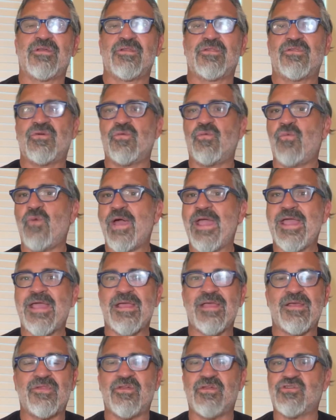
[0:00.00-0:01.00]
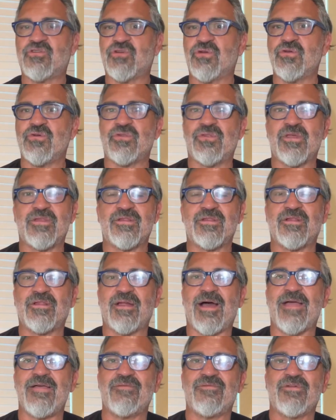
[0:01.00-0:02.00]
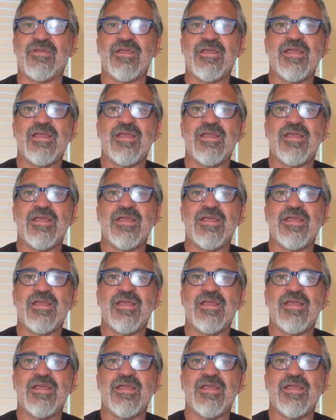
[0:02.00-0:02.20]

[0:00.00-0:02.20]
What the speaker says: the way, the truth, and the life.